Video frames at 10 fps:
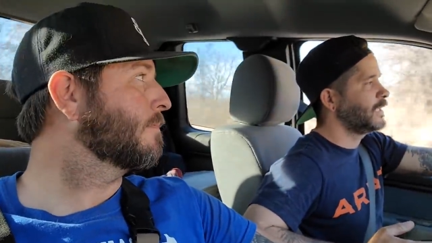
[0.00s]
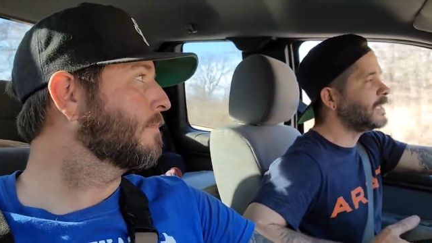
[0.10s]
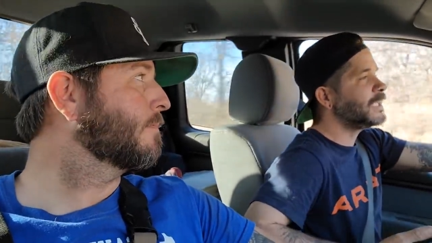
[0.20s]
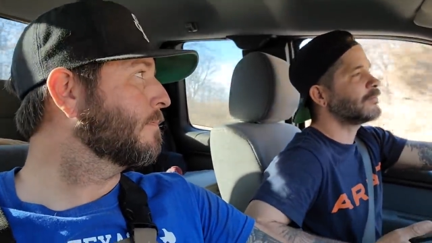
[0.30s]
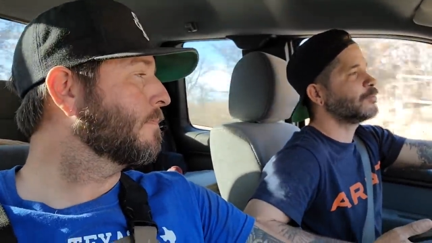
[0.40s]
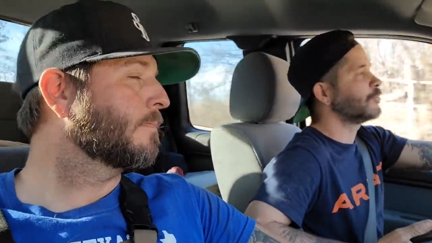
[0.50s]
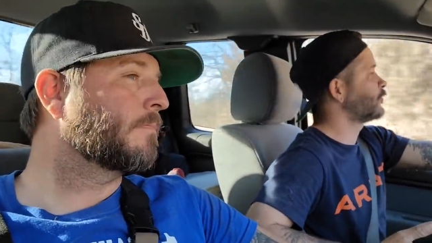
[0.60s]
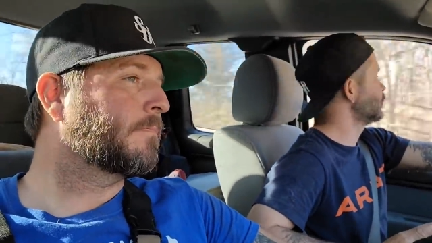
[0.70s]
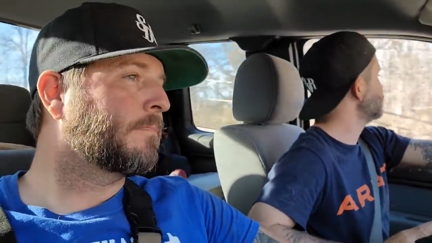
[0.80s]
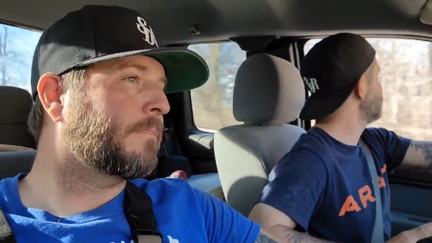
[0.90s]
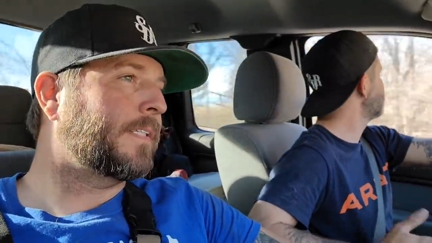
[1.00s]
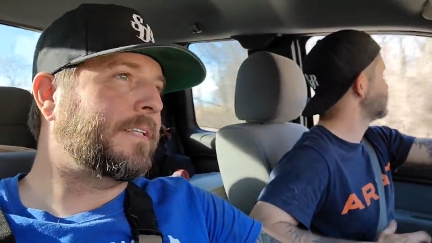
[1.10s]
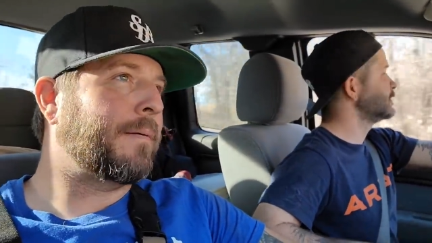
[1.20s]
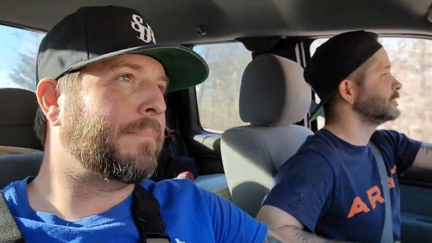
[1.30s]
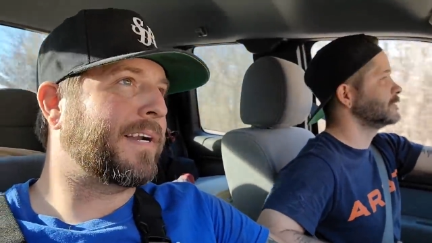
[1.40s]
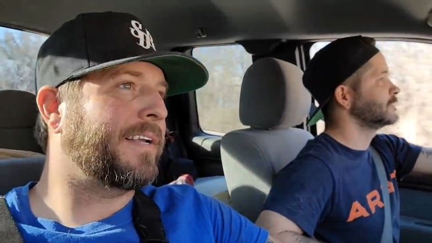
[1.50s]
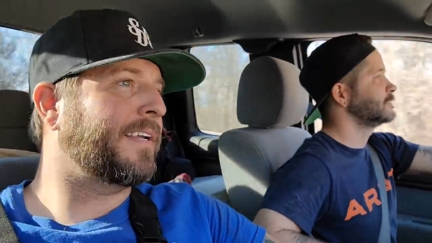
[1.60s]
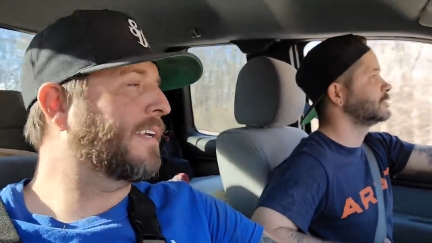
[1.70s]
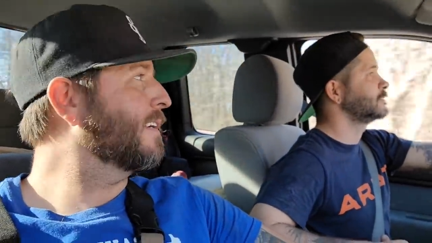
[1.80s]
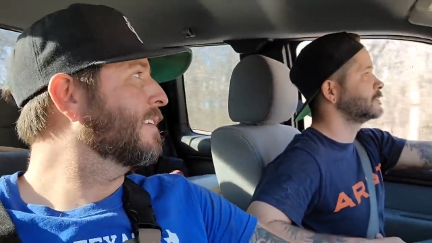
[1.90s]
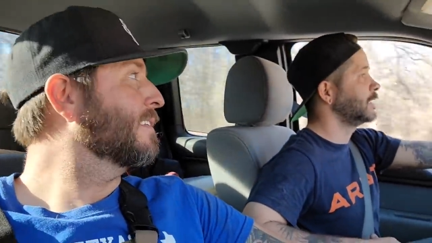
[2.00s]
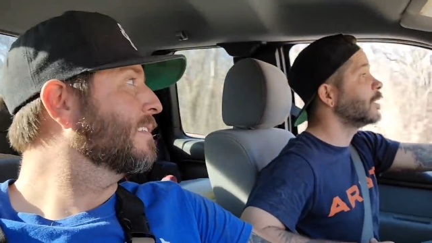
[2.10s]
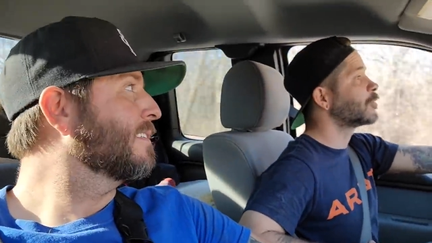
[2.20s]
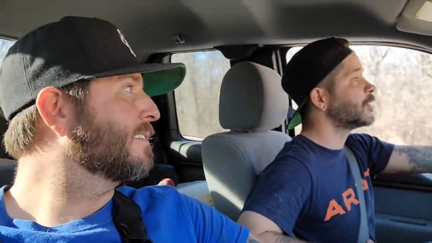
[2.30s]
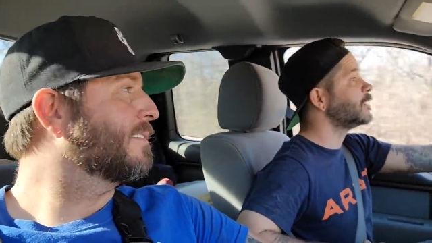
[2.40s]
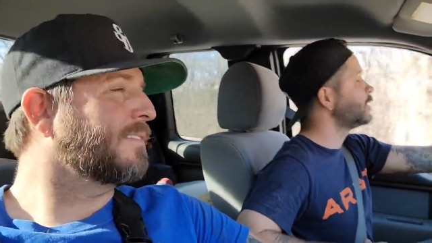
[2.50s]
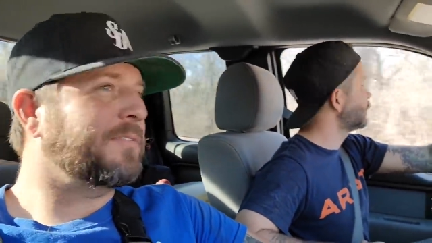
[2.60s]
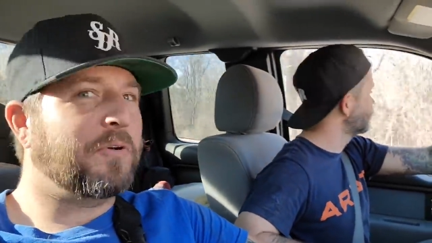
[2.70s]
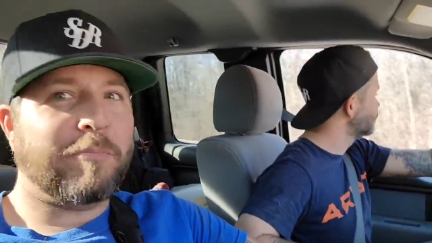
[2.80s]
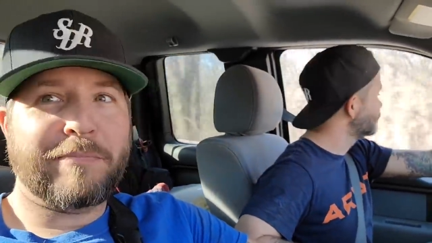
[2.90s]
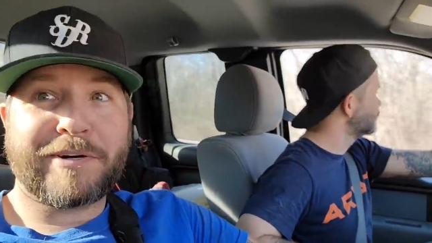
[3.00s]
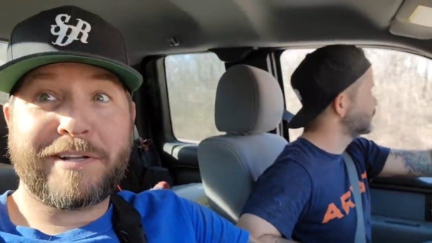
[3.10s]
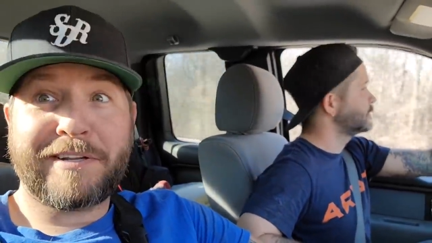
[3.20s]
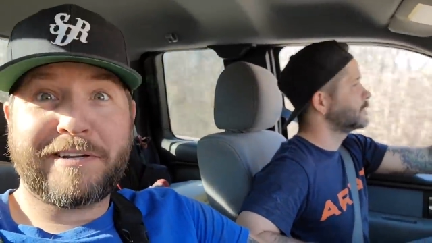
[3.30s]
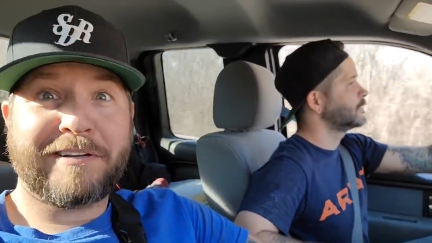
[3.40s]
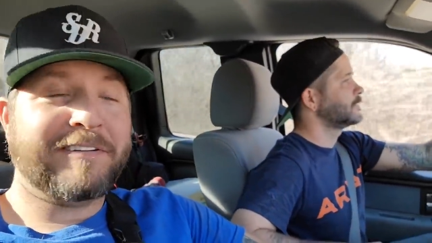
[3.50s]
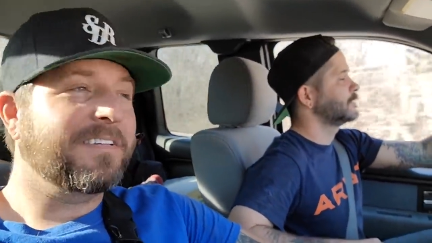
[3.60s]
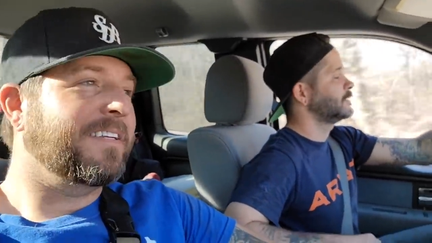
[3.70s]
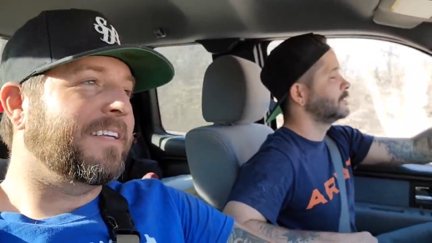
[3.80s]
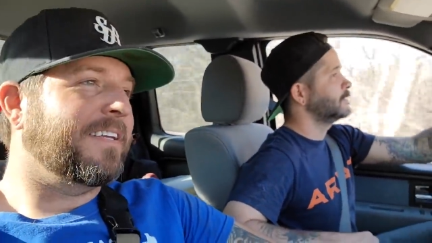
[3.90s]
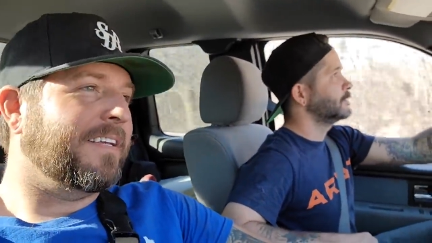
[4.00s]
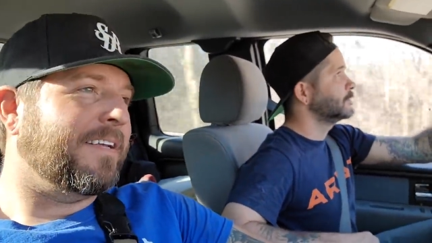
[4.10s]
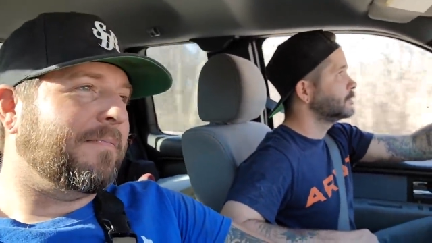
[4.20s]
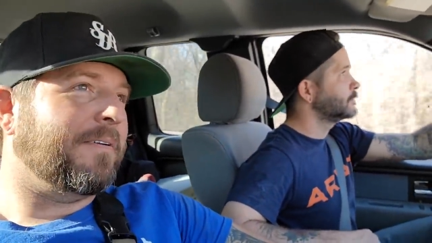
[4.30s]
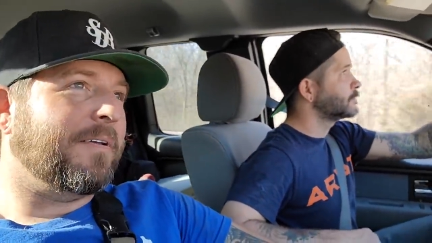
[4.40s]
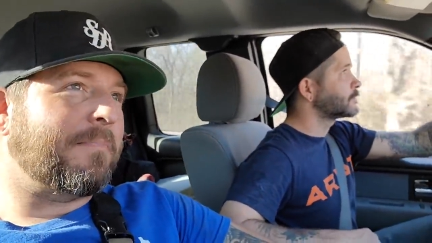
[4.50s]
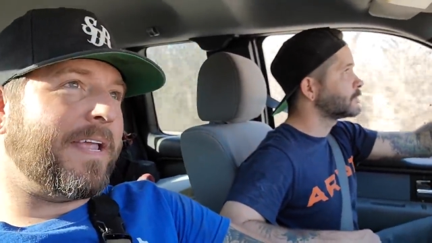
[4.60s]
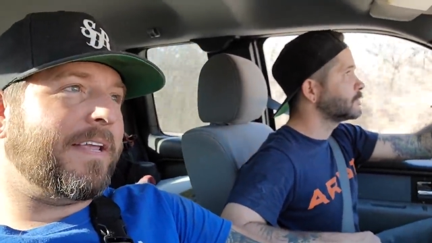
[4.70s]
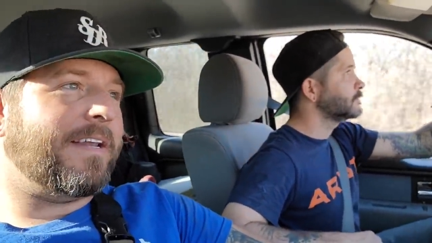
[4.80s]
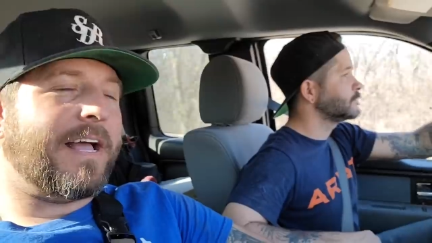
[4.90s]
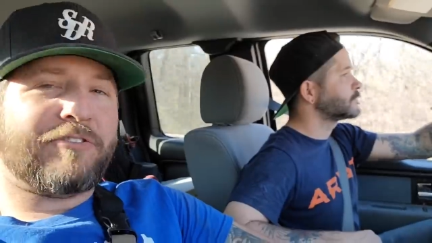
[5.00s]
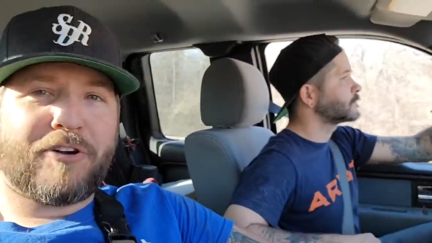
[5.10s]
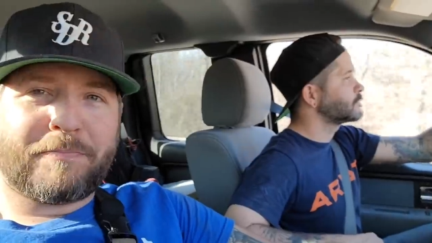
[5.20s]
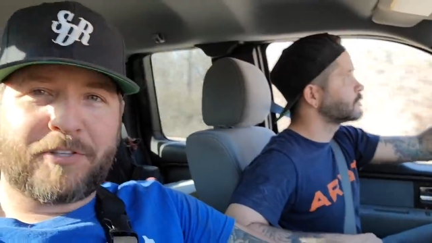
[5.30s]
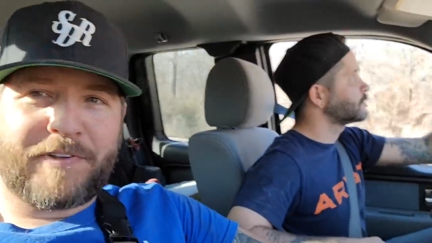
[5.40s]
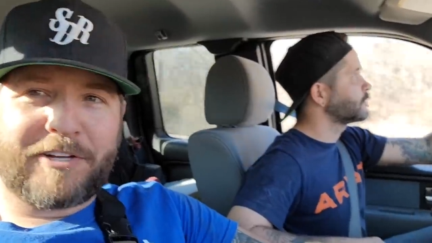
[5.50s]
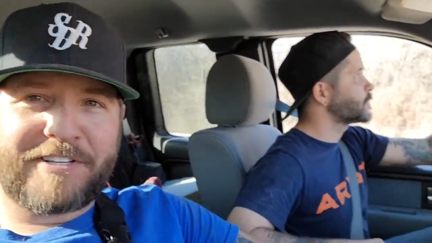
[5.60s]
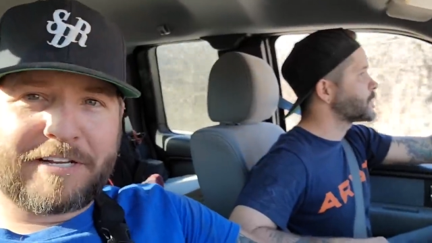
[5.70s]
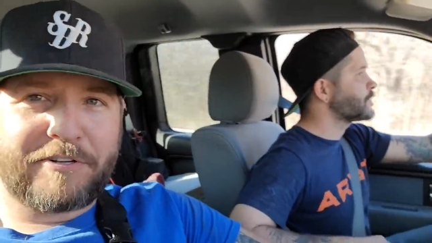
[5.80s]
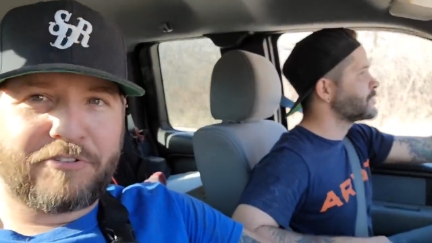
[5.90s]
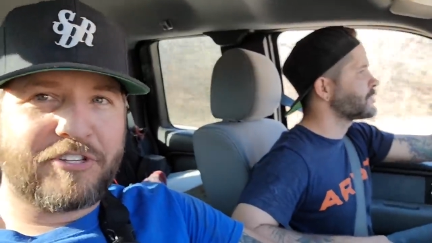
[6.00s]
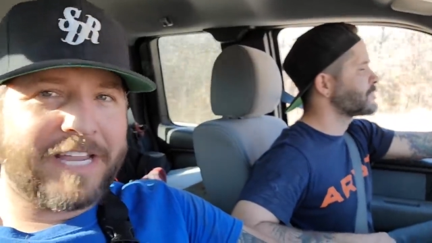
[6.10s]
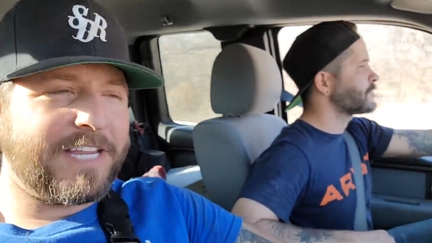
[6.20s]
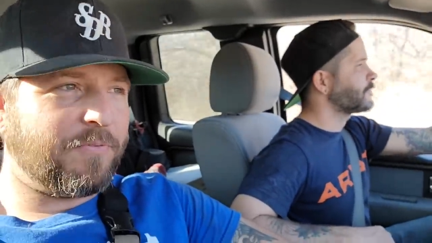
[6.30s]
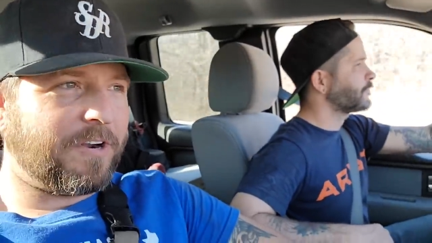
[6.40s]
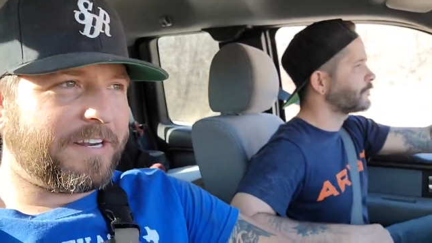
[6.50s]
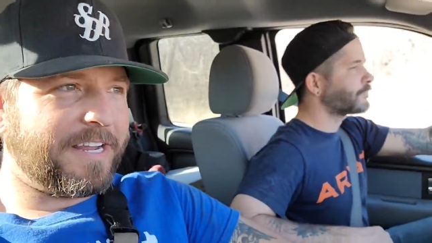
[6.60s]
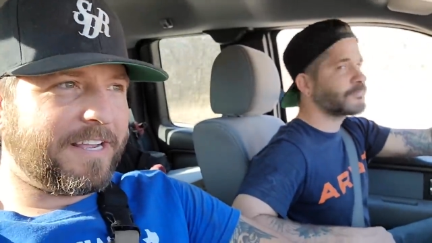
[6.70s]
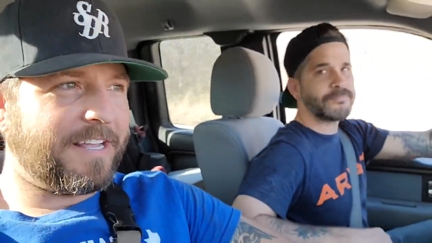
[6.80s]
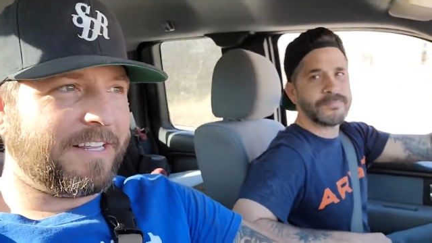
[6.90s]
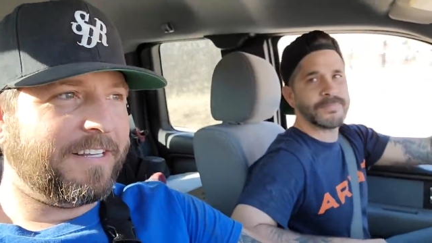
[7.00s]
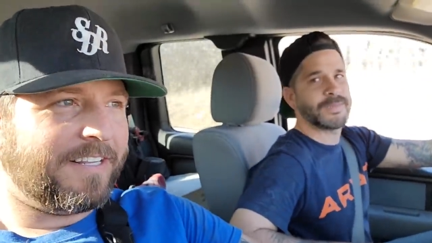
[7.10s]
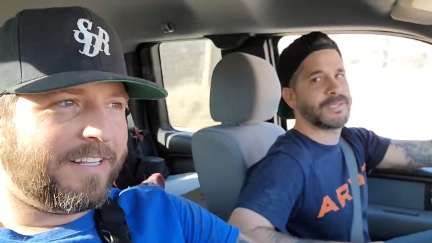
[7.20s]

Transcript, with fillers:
Speaker 1: Any of it will freeze. Nombre. Yeah, Nombre. Man, I sure hope this video's not too shaky. We're on a uh,